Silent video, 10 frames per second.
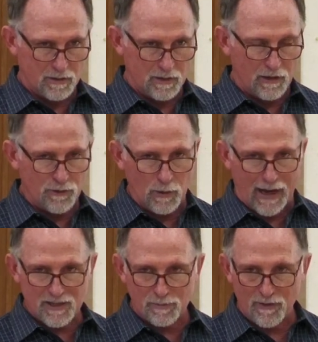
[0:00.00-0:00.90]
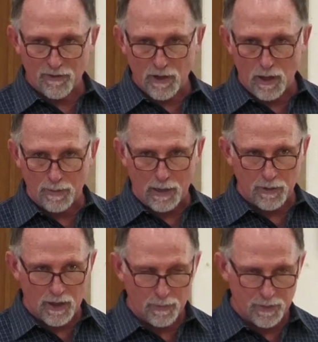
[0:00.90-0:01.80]
If you ask me for help, I
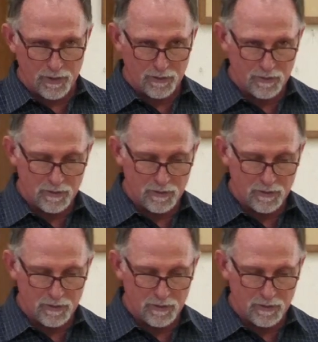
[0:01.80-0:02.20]
will help you.